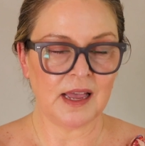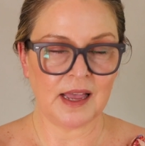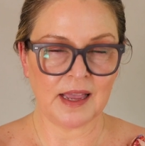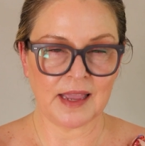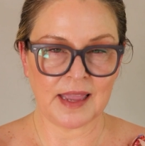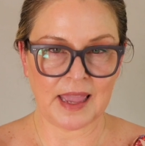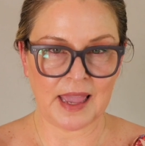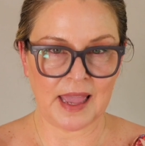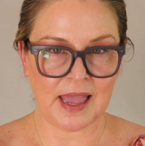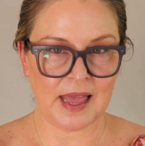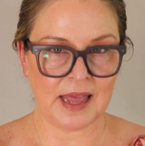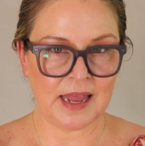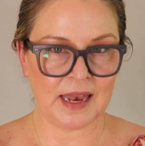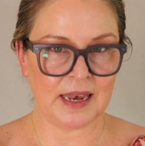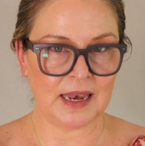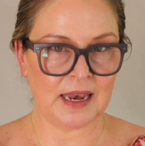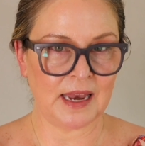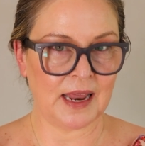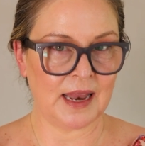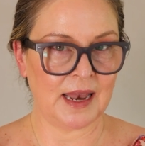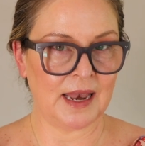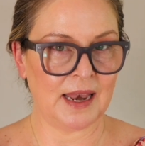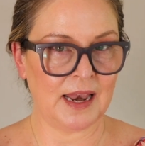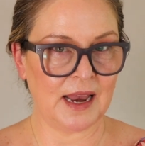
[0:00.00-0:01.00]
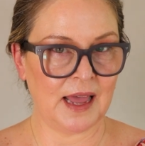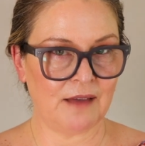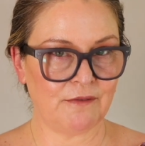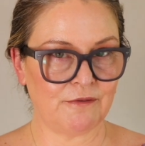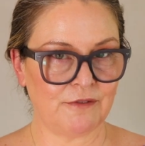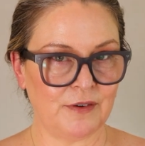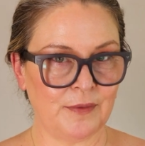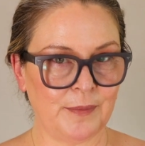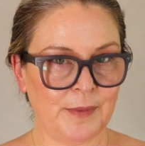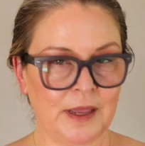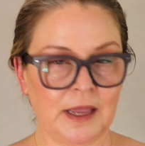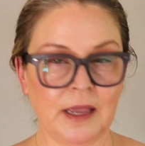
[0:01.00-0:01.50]
Again, not
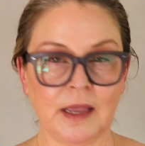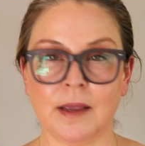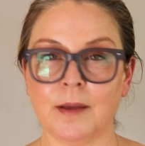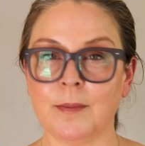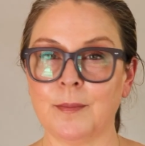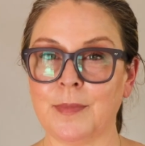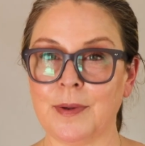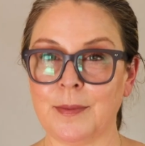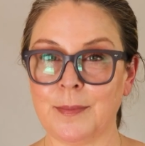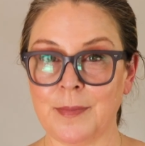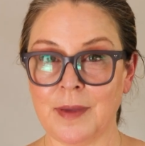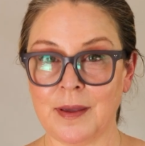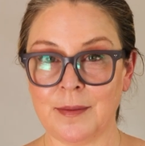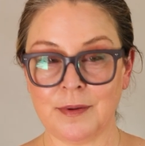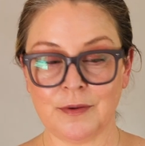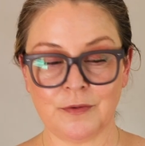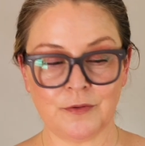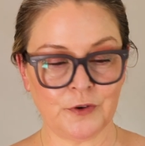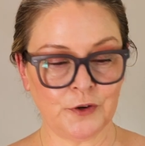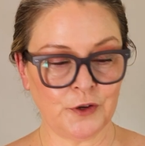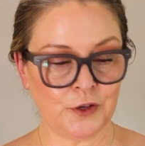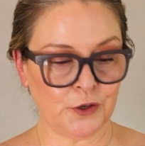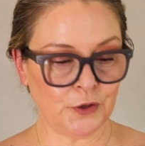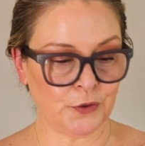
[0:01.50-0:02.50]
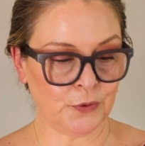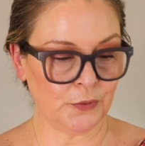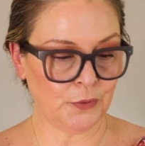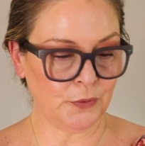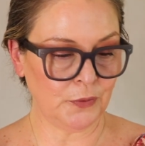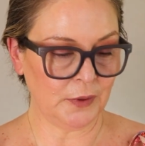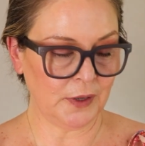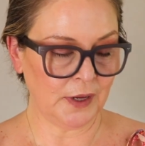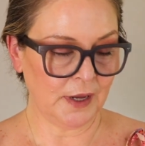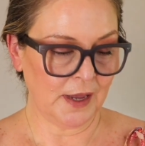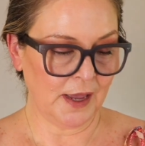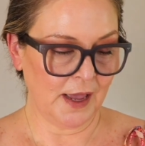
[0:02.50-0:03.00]
for me, but maybe for
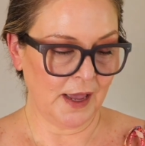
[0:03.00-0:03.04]
you.